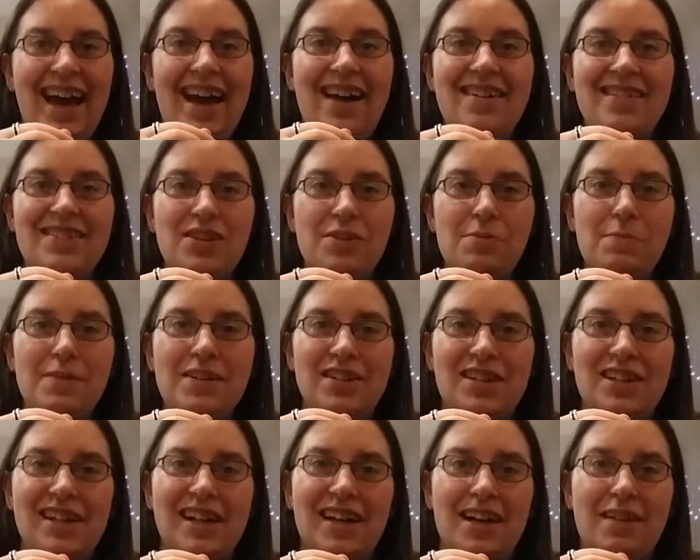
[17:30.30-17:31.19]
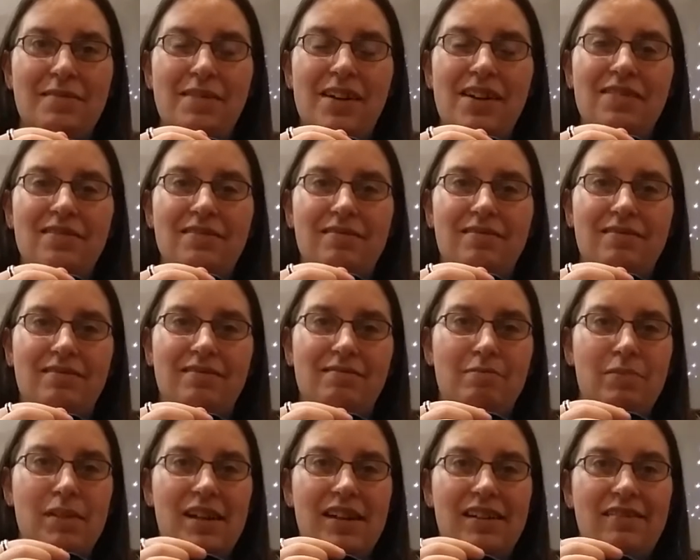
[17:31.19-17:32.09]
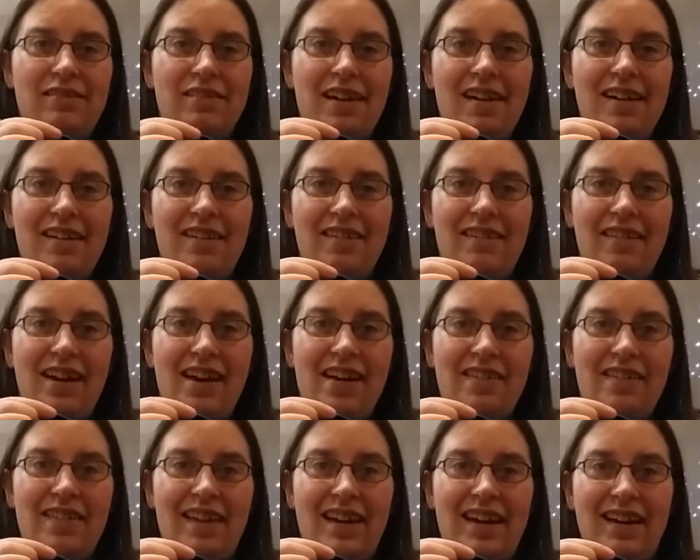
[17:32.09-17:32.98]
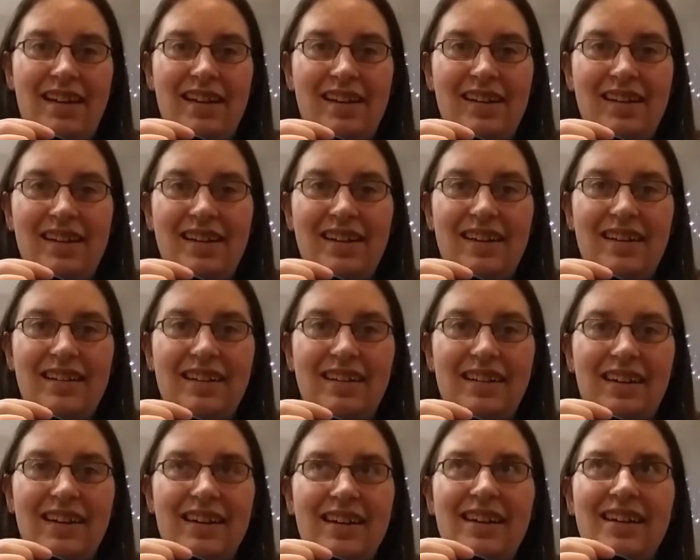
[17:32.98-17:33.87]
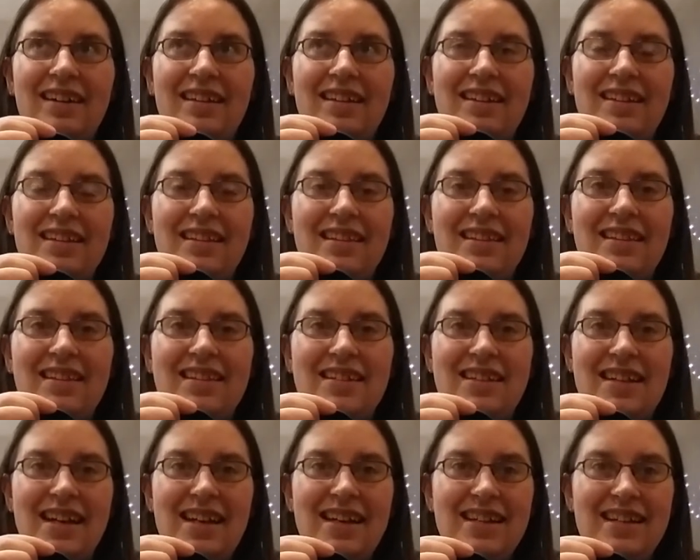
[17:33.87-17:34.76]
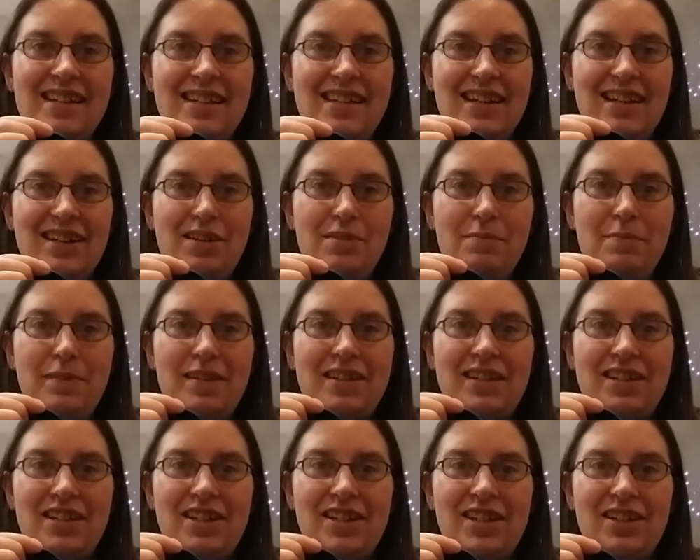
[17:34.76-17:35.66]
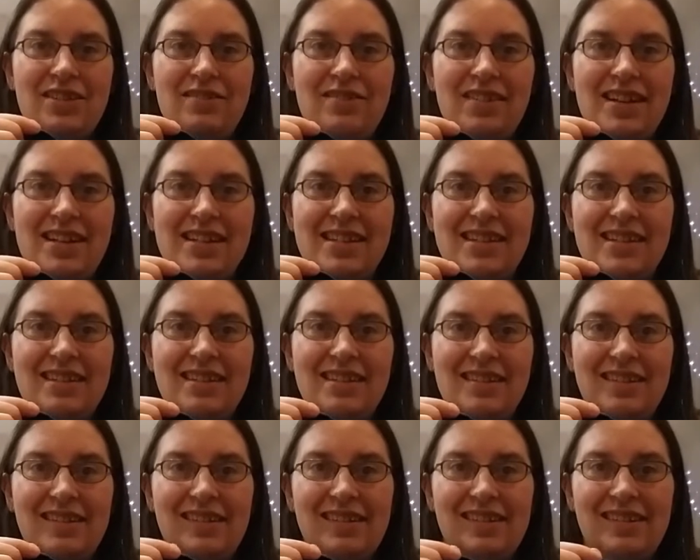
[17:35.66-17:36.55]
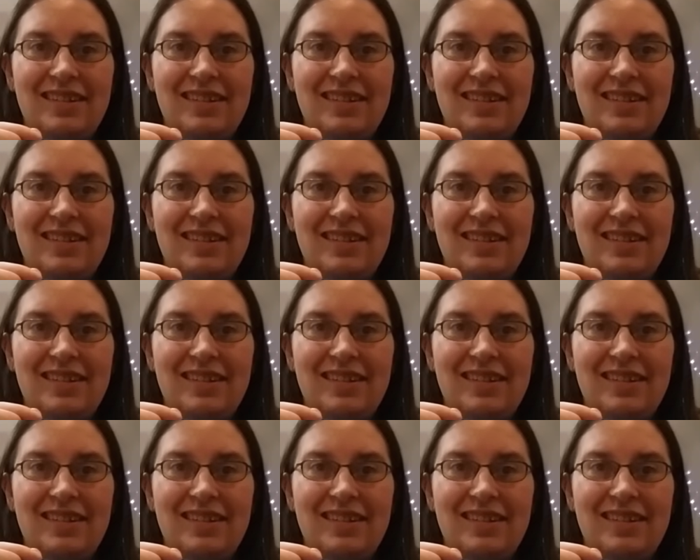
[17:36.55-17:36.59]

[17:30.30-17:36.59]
I was hoping she'd come out and be running around the tent here, but she wasn't.